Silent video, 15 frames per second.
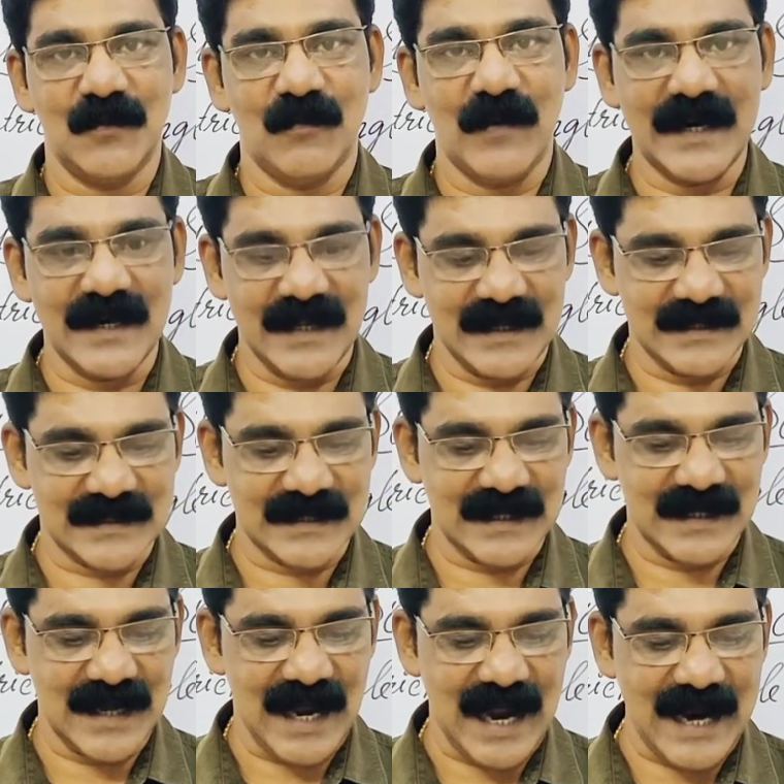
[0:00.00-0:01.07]
What did he
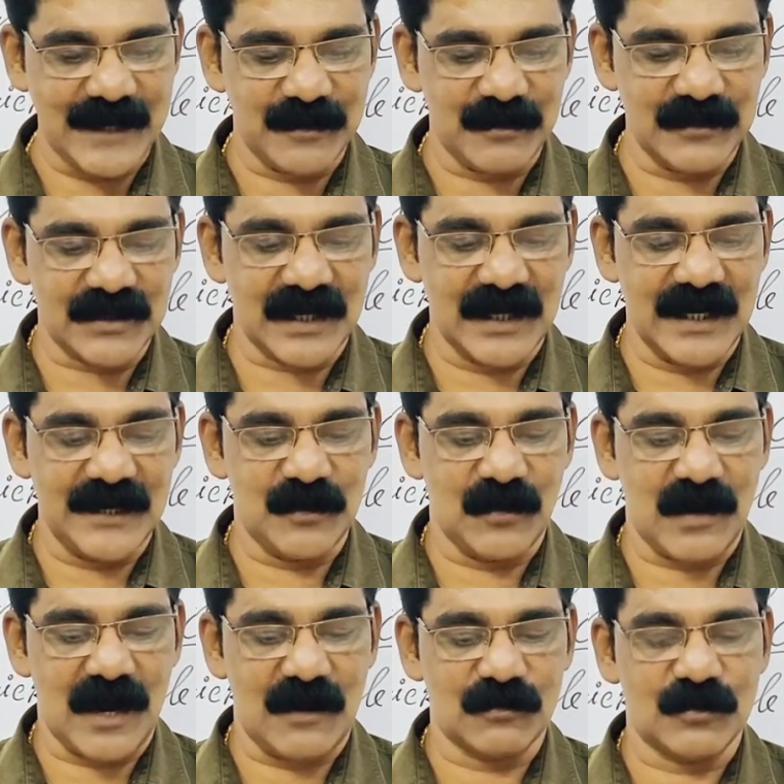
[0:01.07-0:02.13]
say? I don't really
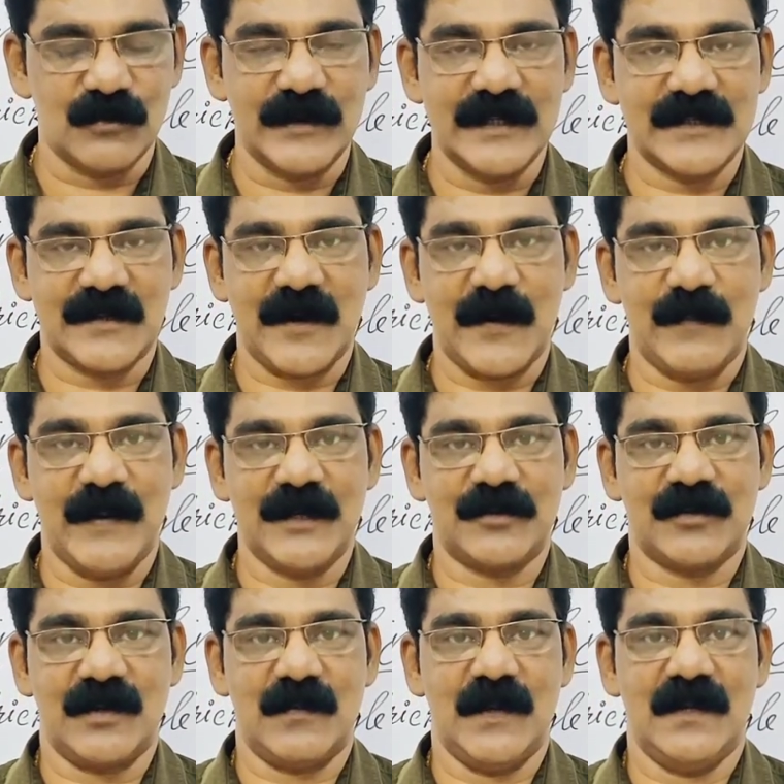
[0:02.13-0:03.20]
know how to describe my
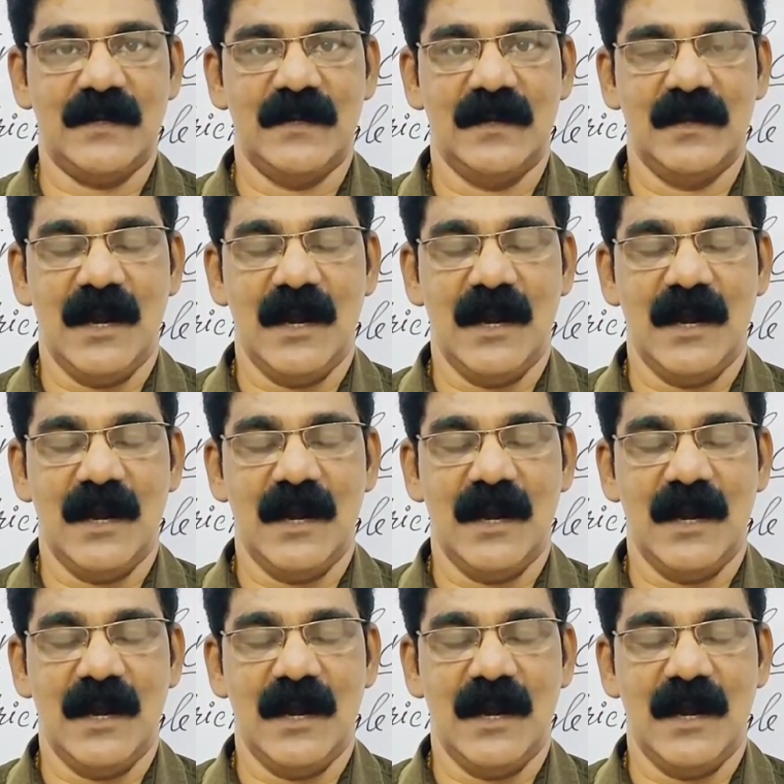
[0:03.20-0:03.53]
trouble.